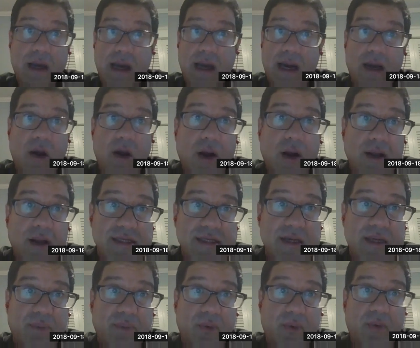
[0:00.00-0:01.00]
Another
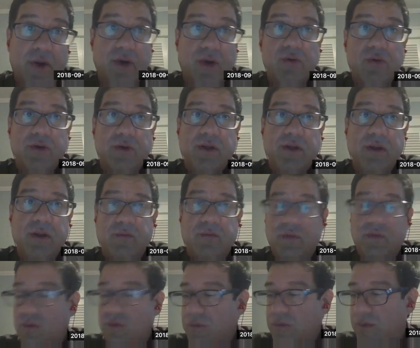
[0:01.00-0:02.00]
example I could give
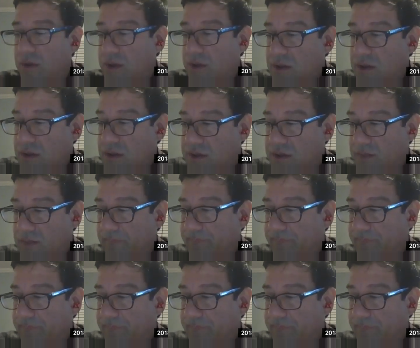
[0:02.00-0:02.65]
you is